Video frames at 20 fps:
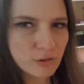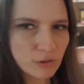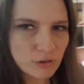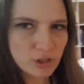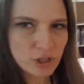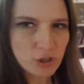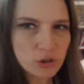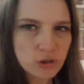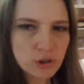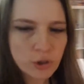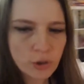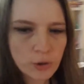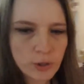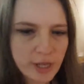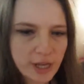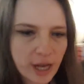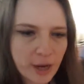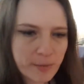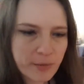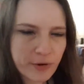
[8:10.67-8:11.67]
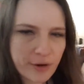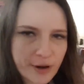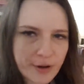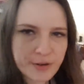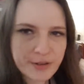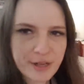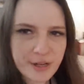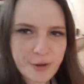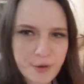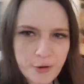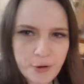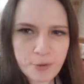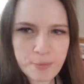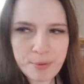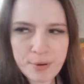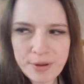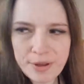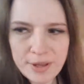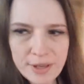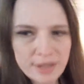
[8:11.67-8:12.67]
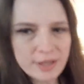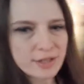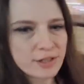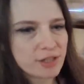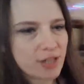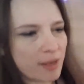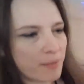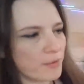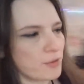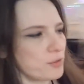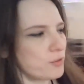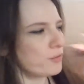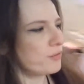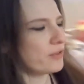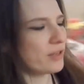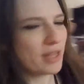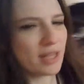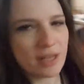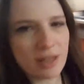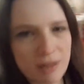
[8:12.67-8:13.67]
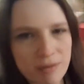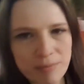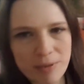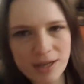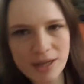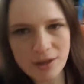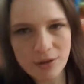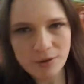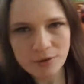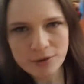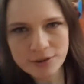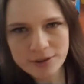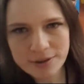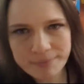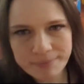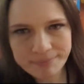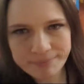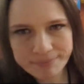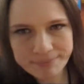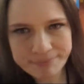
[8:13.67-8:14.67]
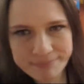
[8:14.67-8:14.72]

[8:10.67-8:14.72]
As you'll slowly come around, I hope. Gemma's over there being awesome.